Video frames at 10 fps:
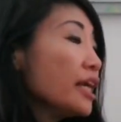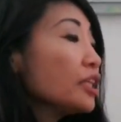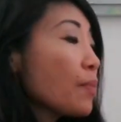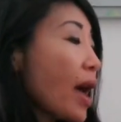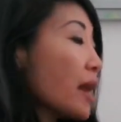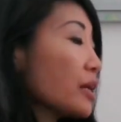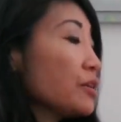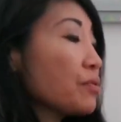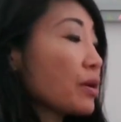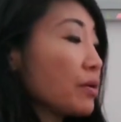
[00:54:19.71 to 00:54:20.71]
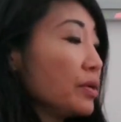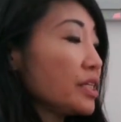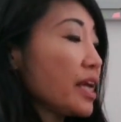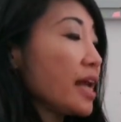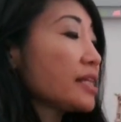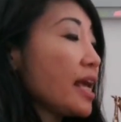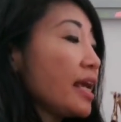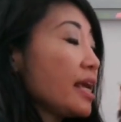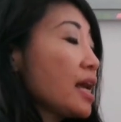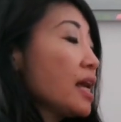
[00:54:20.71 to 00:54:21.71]
In the back, you are going to get
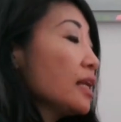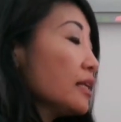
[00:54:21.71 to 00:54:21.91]
a